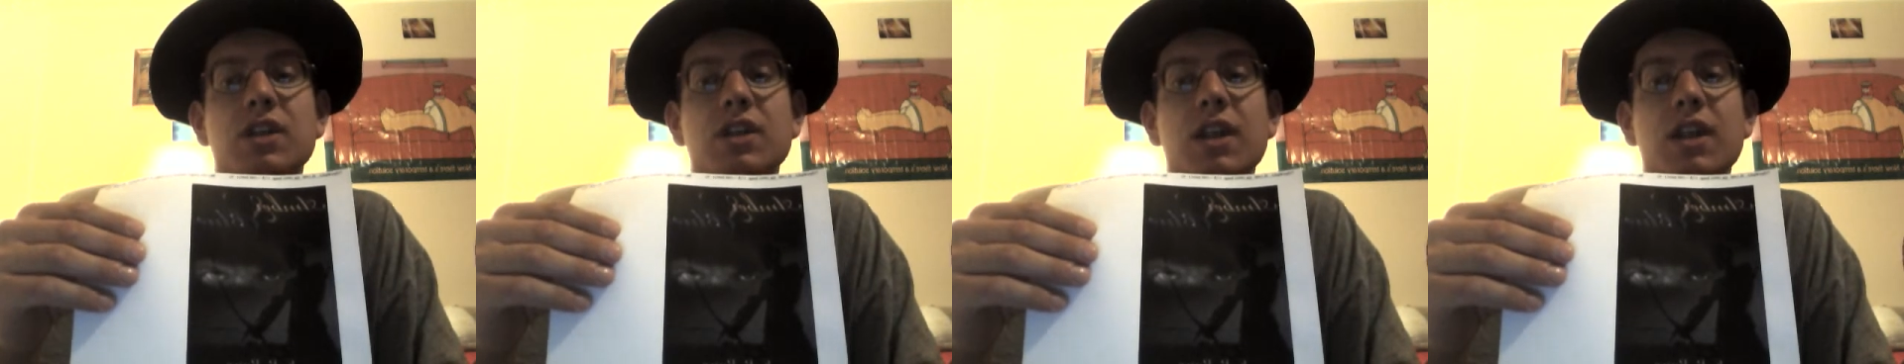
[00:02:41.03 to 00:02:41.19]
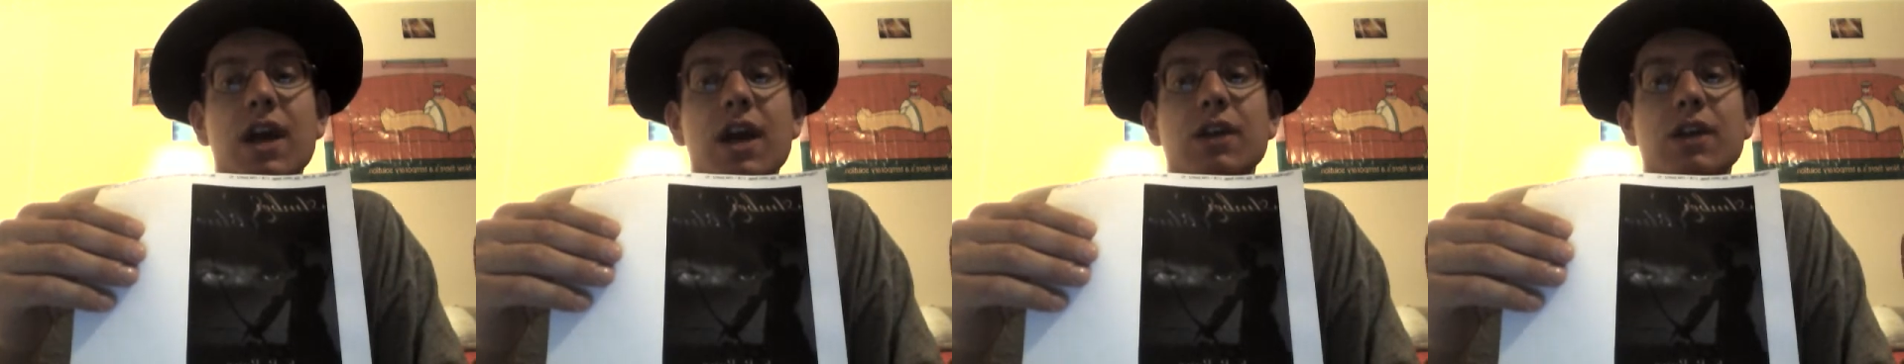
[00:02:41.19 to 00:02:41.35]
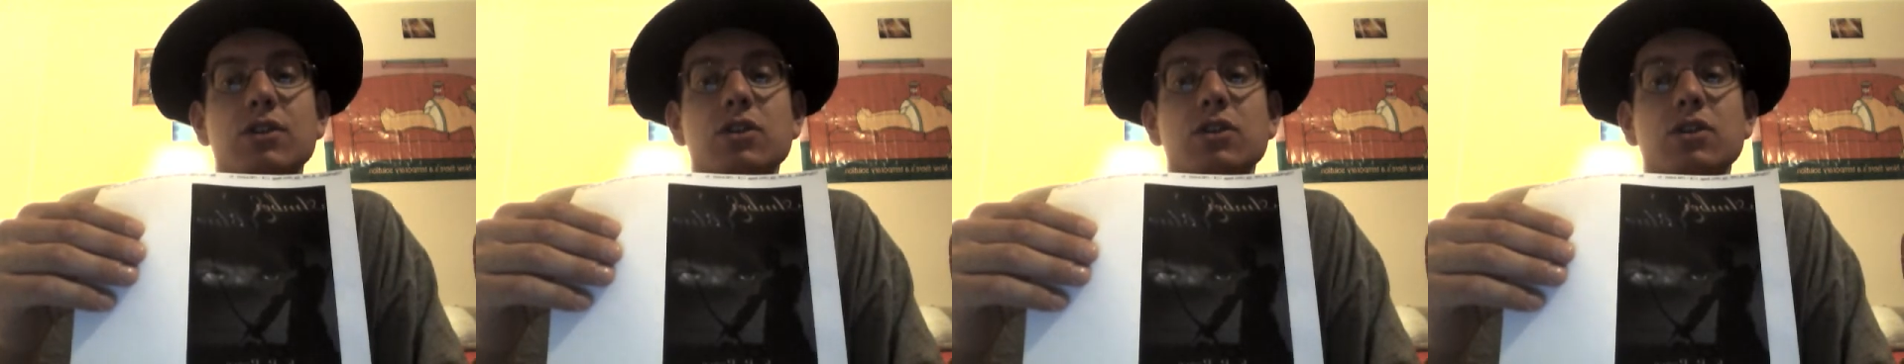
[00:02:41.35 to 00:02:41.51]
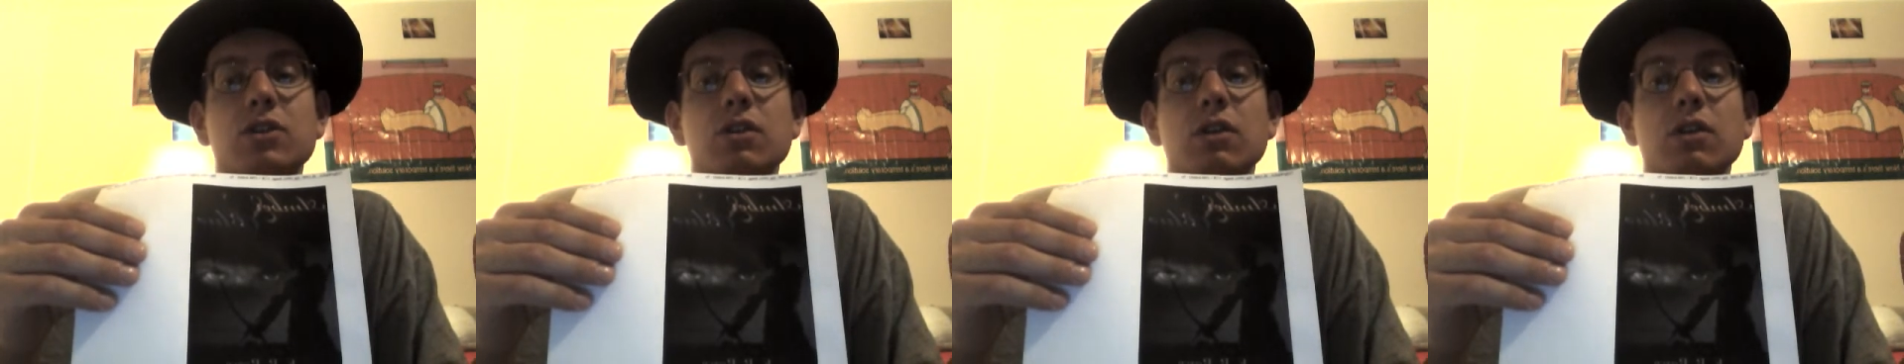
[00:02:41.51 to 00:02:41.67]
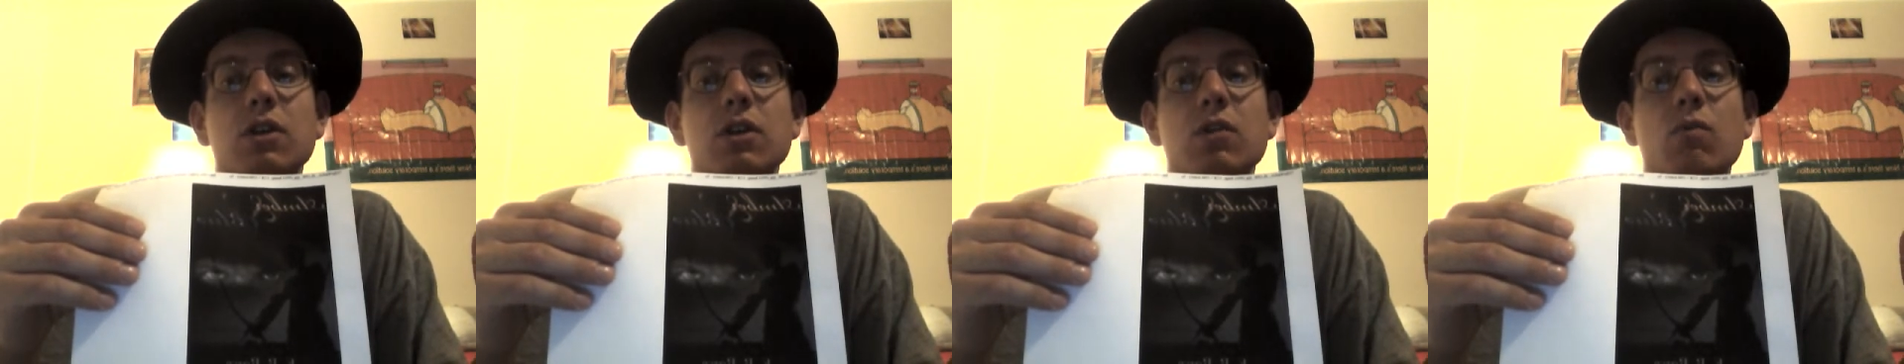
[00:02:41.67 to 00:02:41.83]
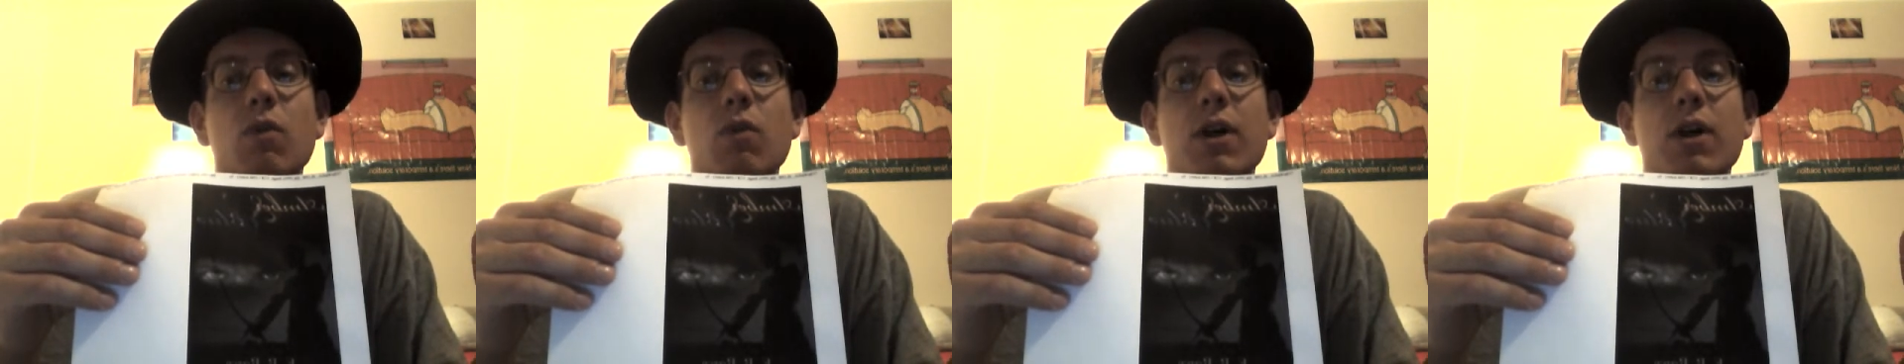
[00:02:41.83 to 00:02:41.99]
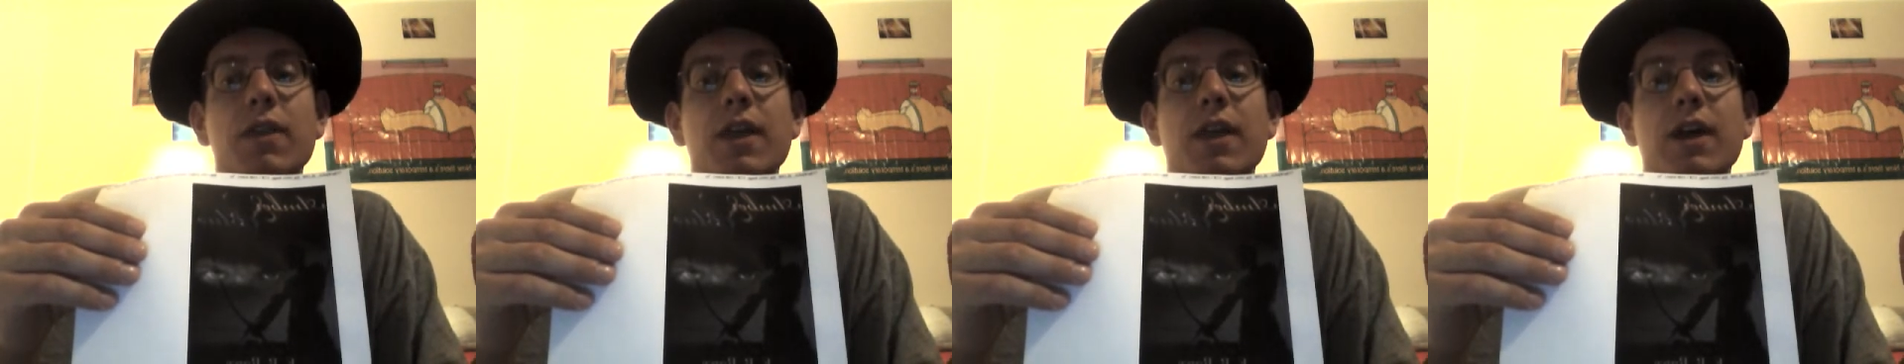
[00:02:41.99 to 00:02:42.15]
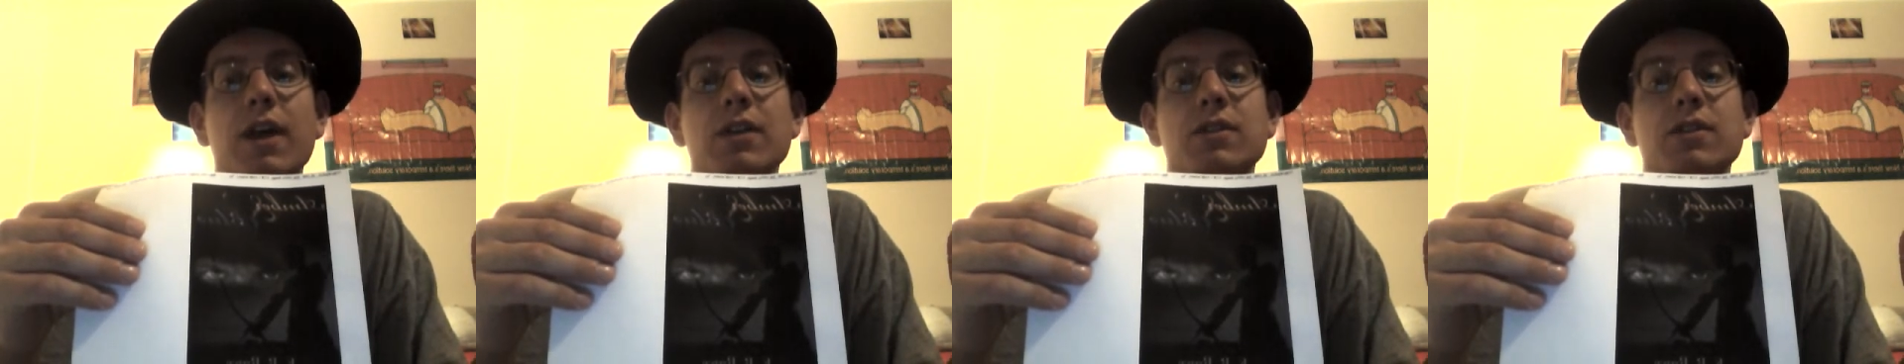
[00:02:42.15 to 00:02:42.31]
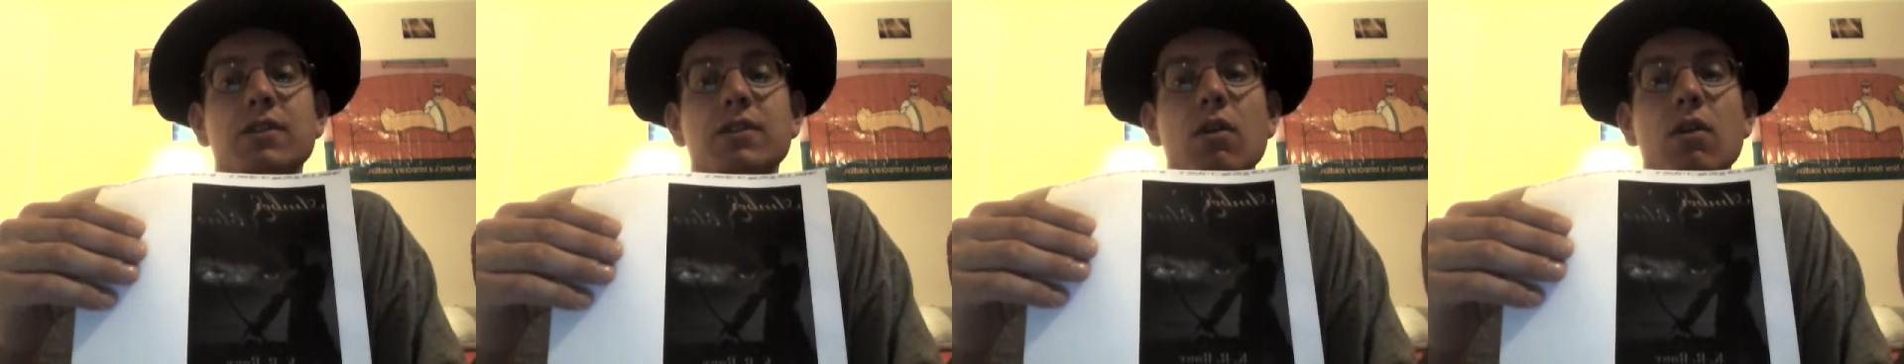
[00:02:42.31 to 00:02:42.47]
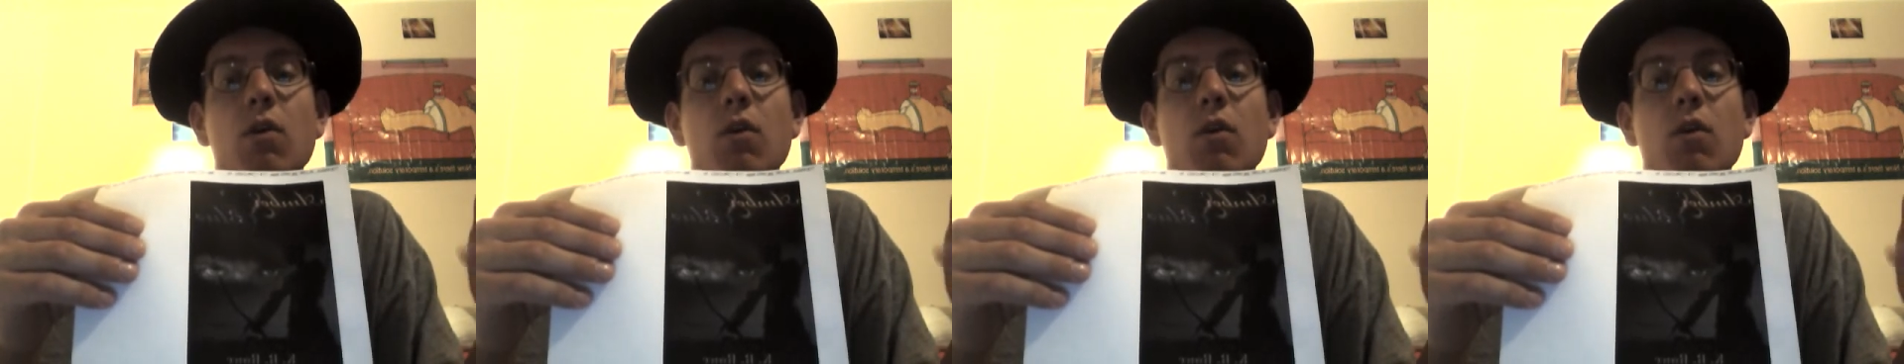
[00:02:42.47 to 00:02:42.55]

And actually, when that